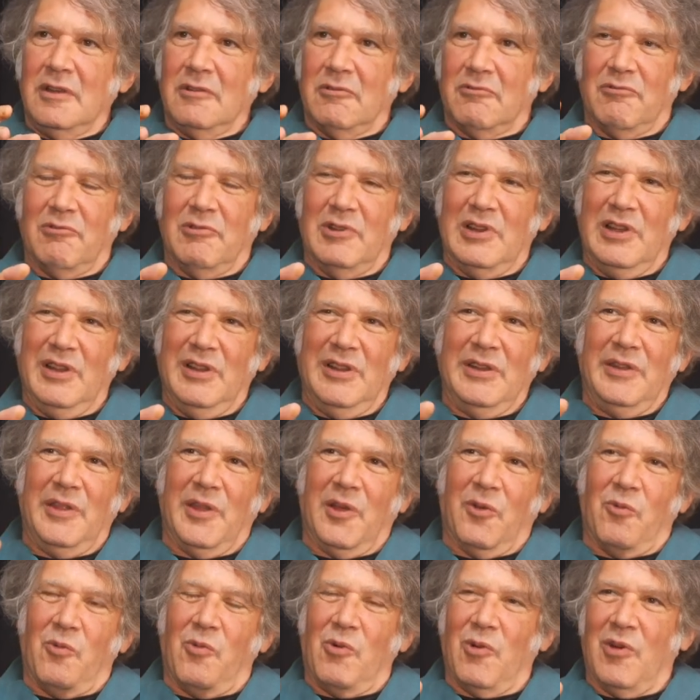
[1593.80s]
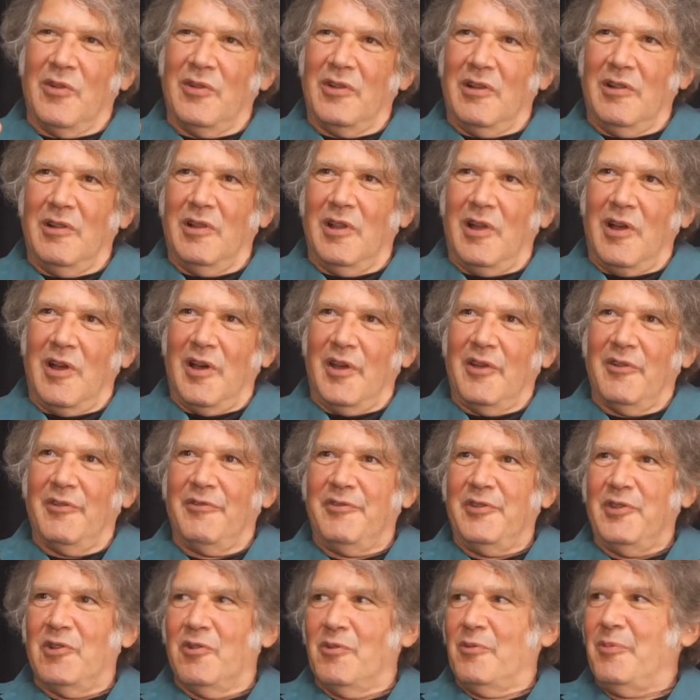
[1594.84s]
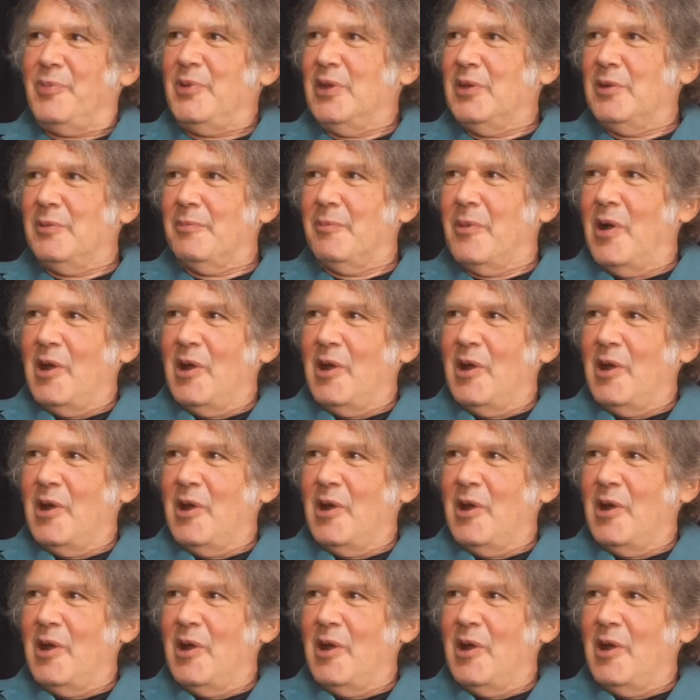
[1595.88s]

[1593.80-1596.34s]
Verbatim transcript: really there weren't a lot of European